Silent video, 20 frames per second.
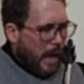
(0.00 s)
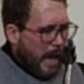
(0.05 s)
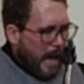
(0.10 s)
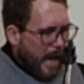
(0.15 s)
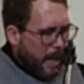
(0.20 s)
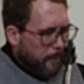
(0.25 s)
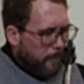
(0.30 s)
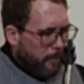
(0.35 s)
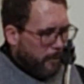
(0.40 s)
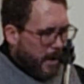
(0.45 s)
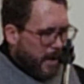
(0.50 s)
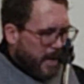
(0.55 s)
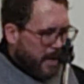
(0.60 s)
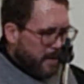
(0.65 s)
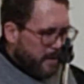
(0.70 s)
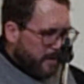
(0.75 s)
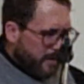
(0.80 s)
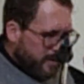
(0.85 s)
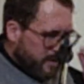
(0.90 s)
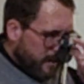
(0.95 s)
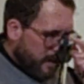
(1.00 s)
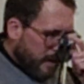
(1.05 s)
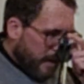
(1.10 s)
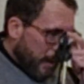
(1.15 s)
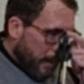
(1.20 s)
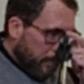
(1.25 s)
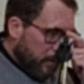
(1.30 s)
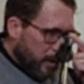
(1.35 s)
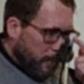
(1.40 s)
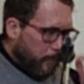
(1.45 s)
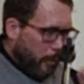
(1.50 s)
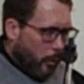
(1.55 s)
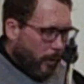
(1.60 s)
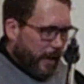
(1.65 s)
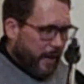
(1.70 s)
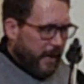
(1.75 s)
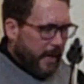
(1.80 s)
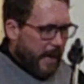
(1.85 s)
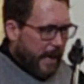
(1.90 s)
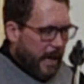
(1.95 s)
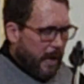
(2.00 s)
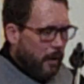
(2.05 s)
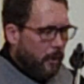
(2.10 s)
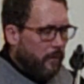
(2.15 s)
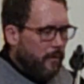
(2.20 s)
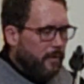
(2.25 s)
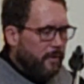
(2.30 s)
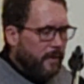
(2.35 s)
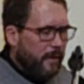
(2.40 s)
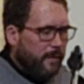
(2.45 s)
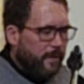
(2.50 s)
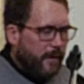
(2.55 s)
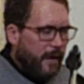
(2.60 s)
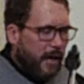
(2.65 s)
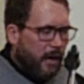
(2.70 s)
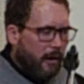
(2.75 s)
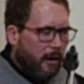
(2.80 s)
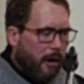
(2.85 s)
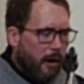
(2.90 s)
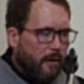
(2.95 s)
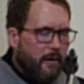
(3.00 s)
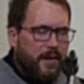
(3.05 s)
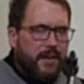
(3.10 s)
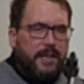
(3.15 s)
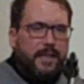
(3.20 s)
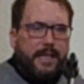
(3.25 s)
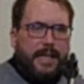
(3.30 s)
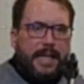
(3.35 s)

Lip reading: I bring this up to point out that there are